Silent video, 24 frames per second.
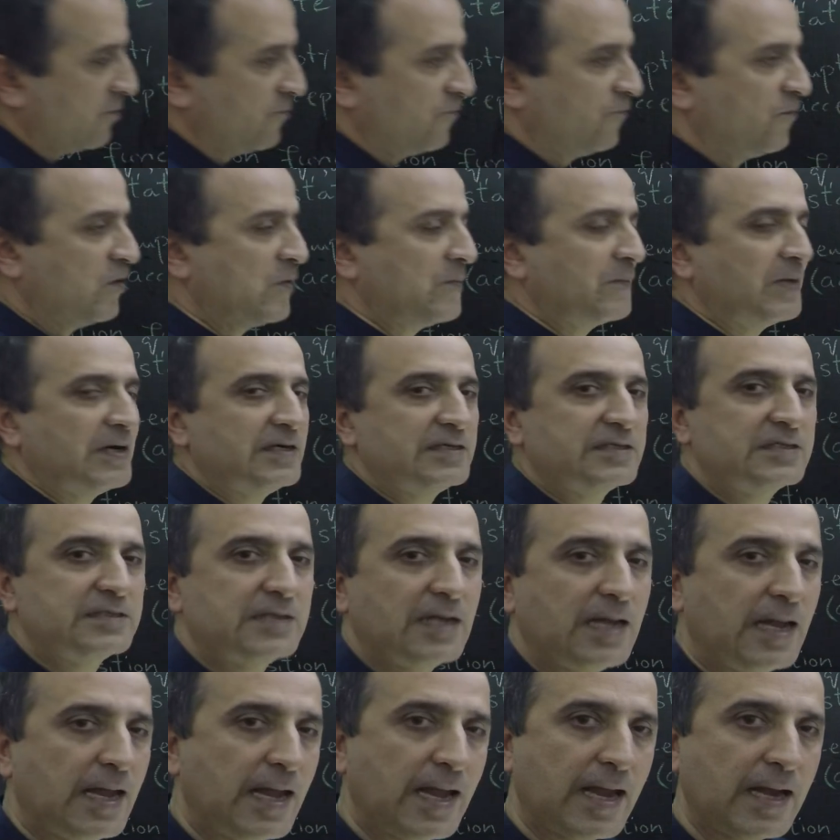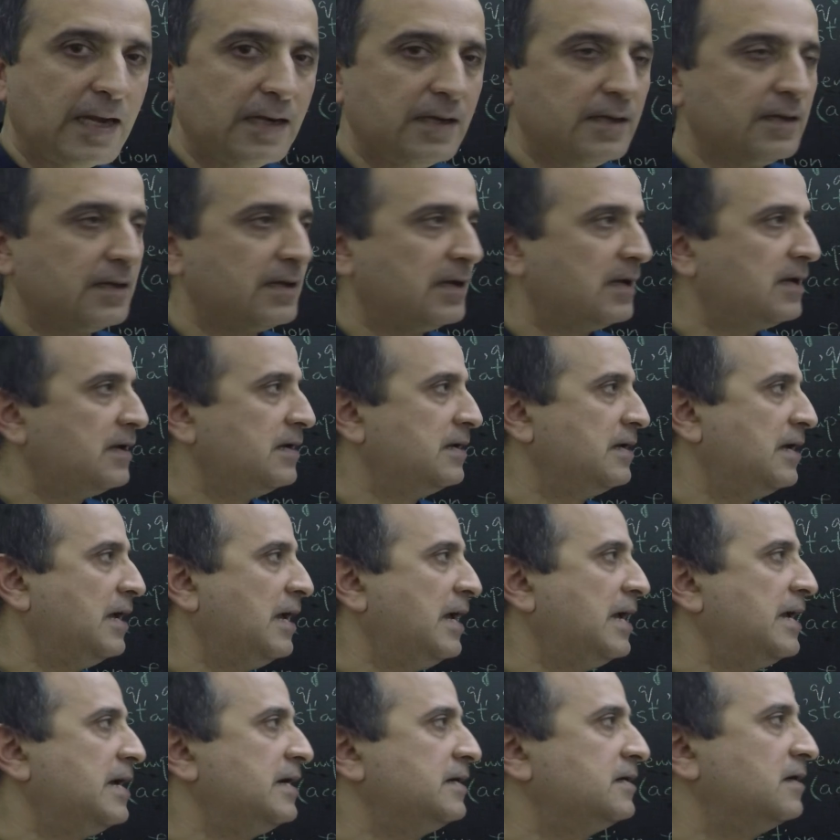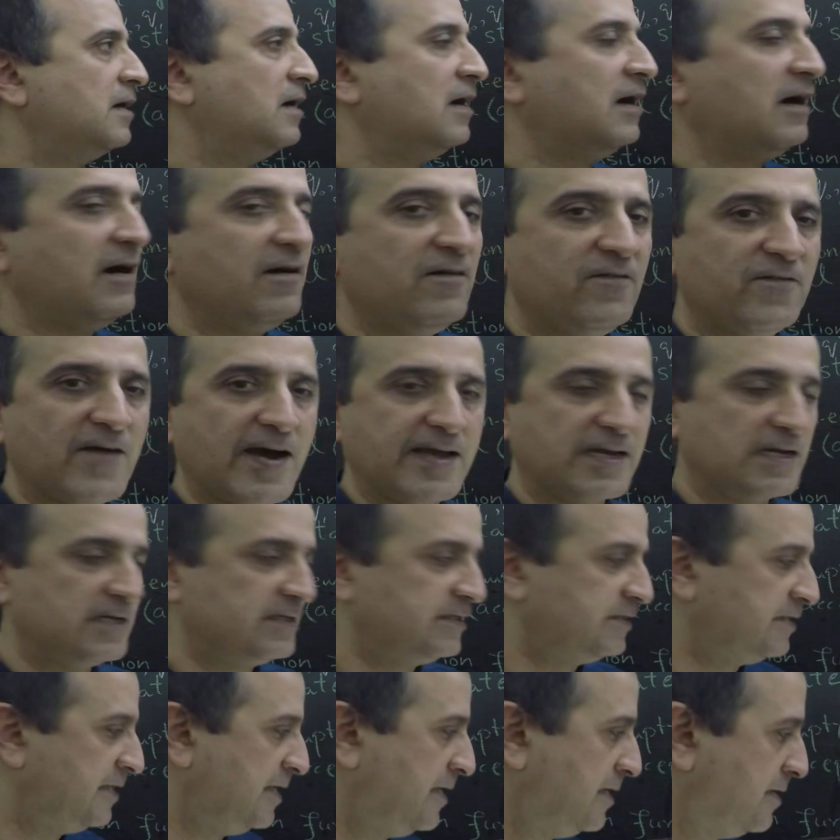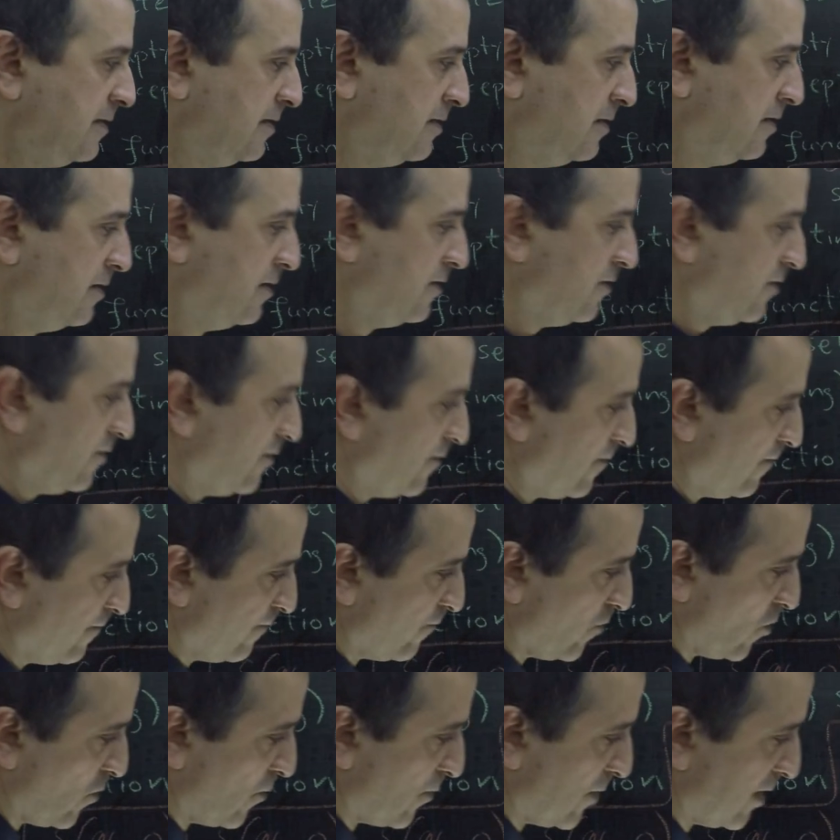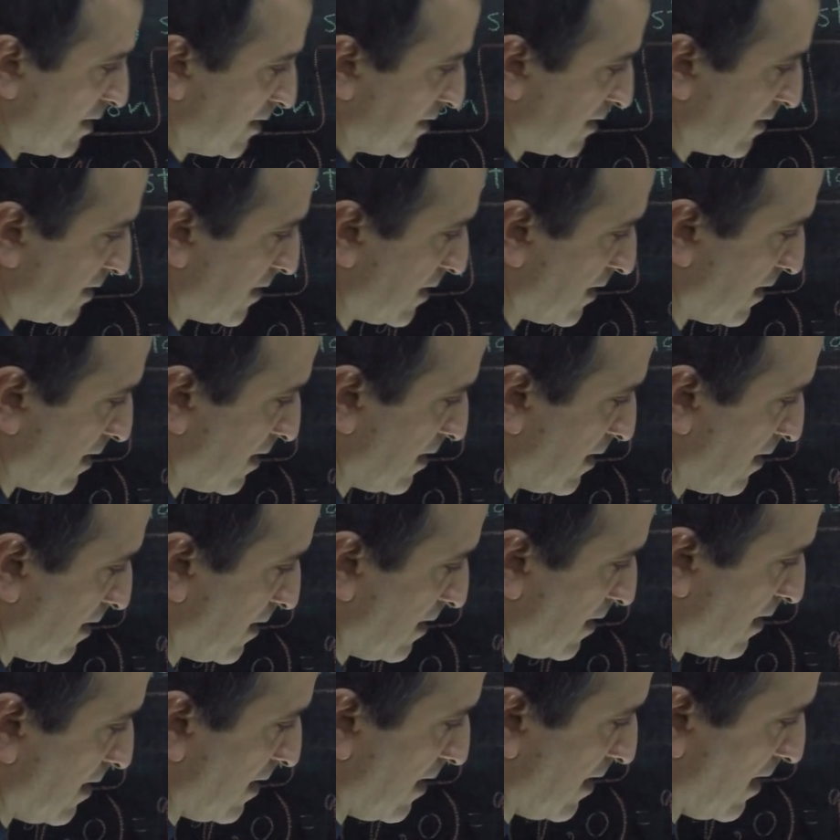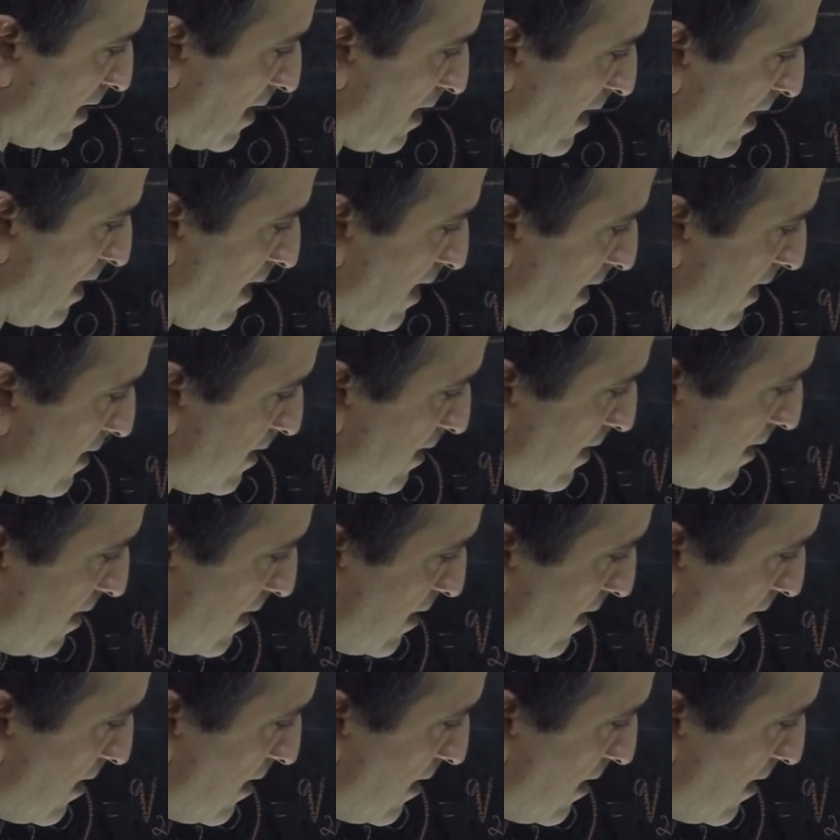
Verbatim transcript: we must end at a final state. We must end